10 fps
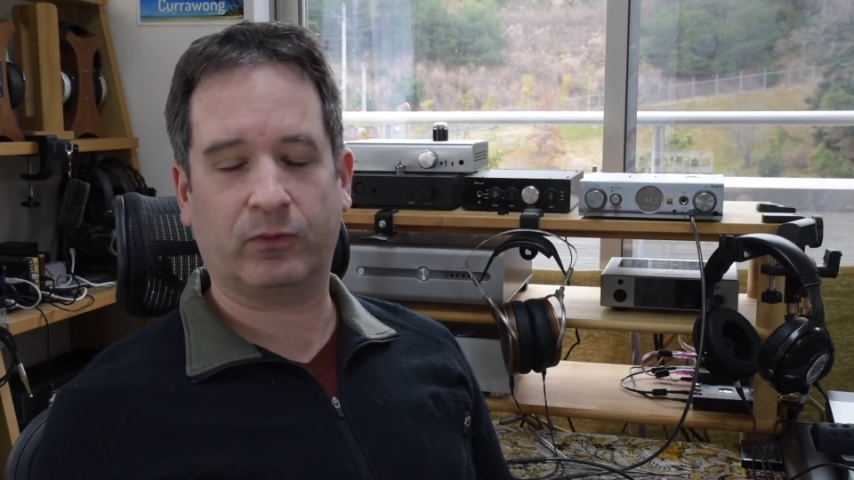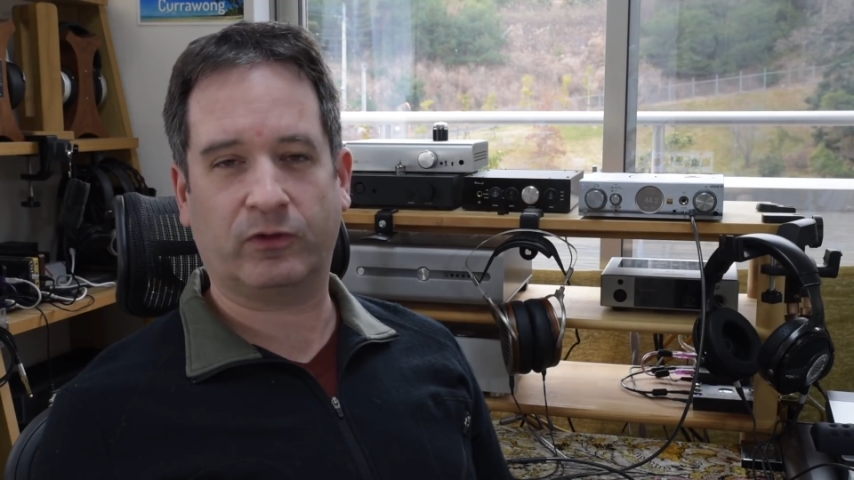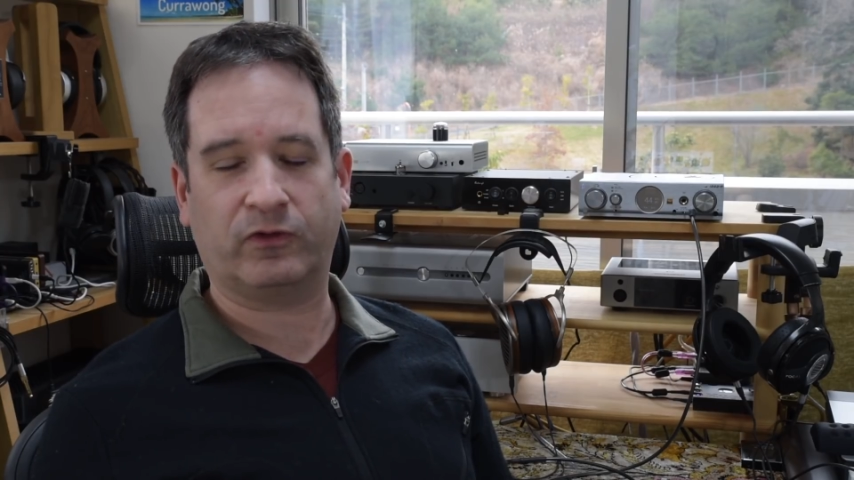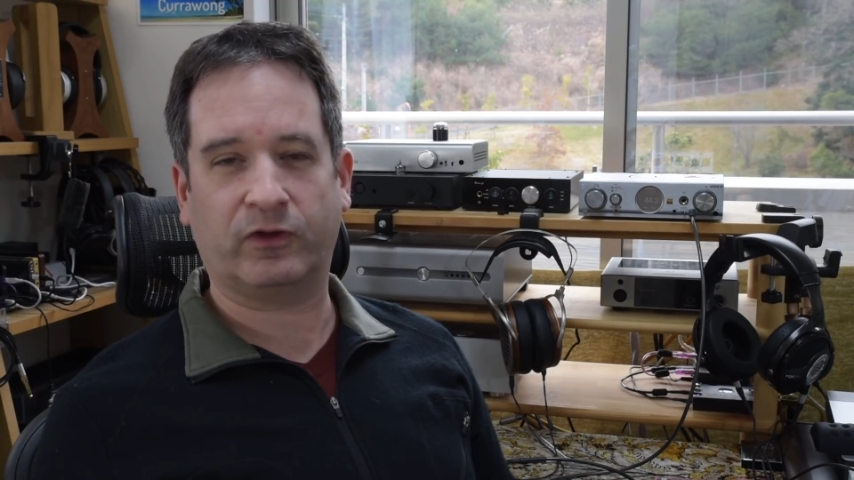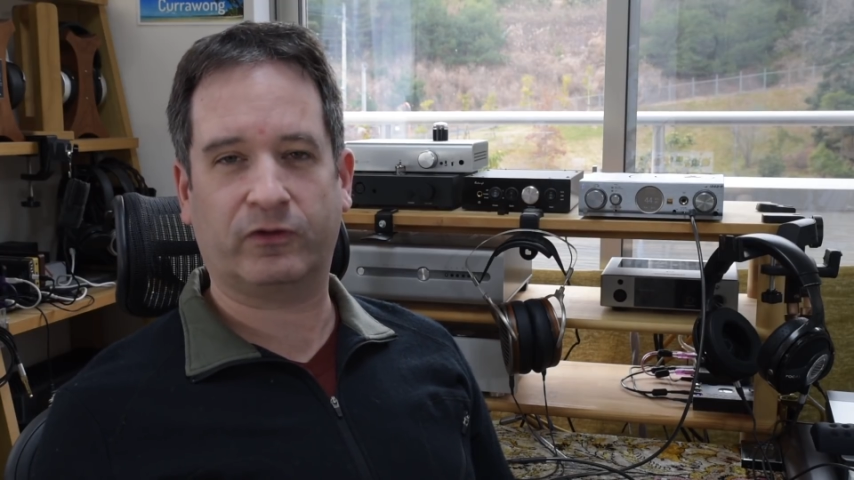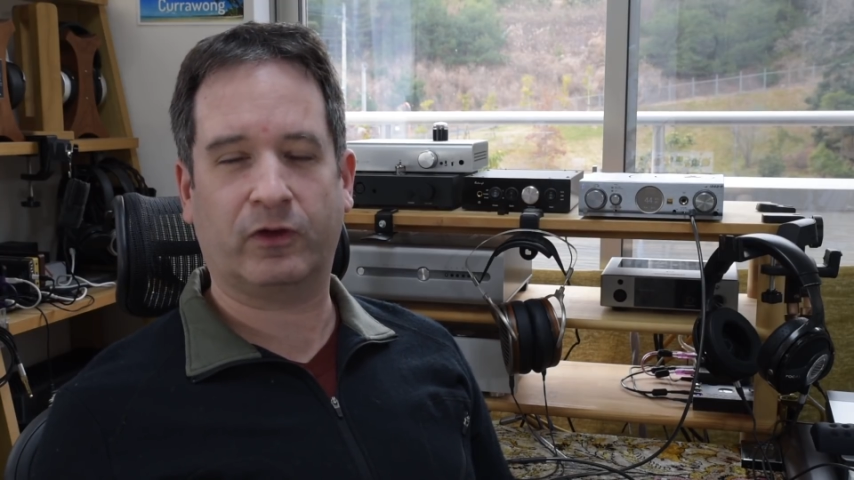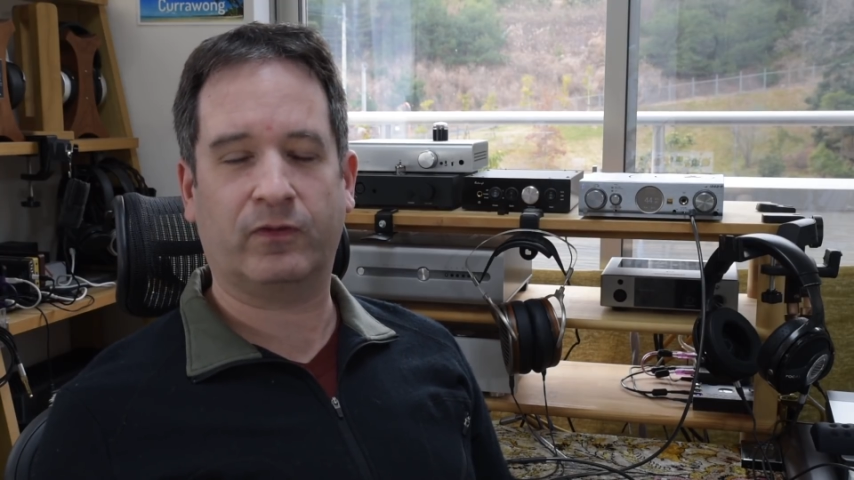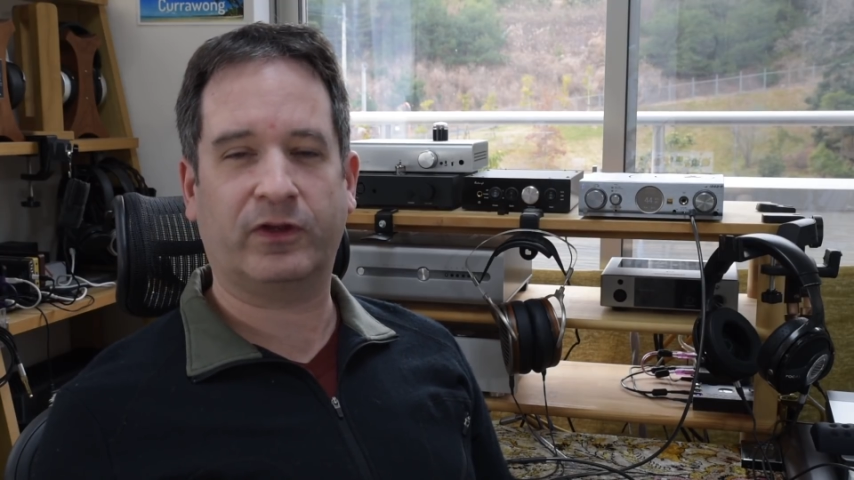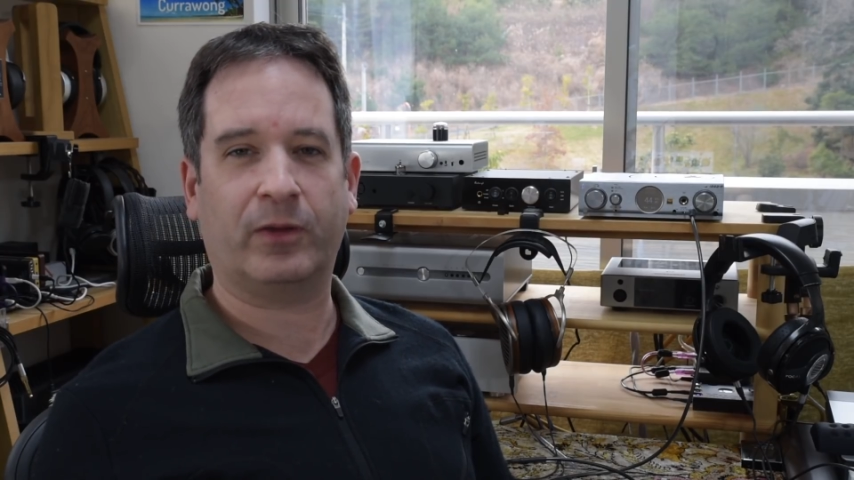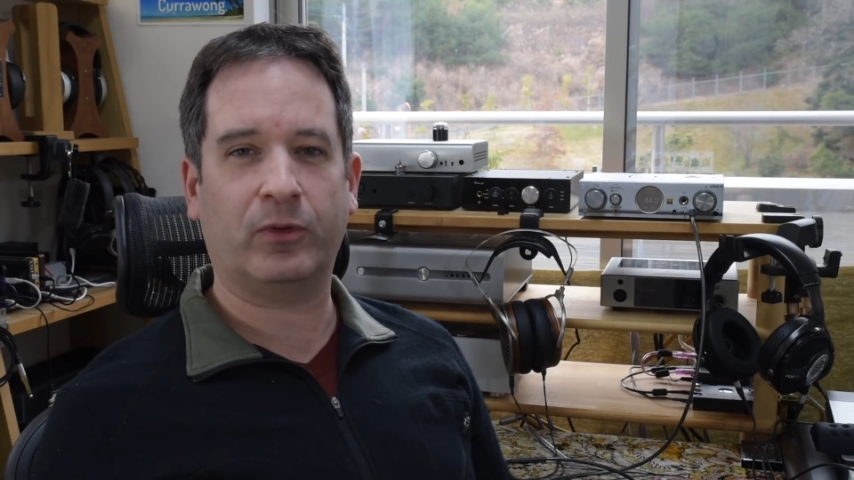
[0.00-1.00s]
which is just
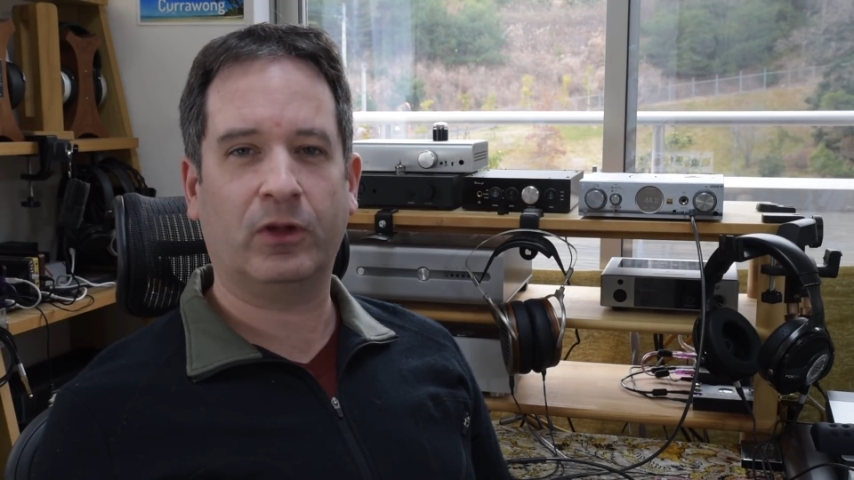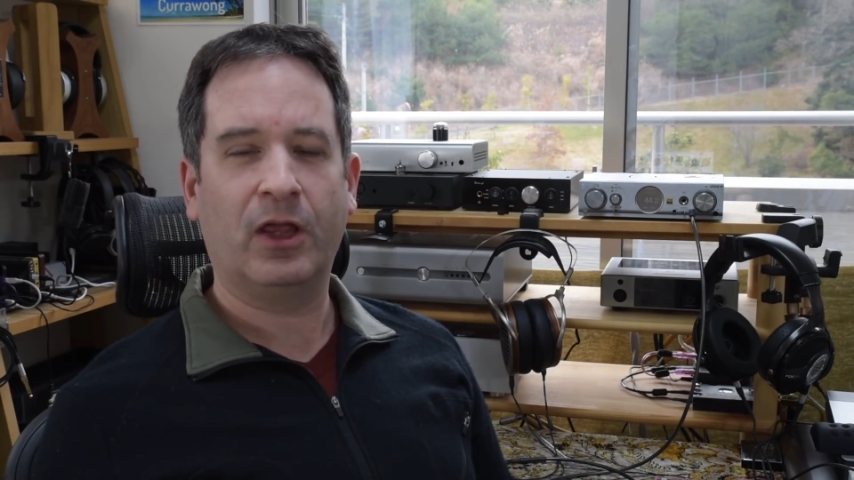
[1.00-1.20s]
over double,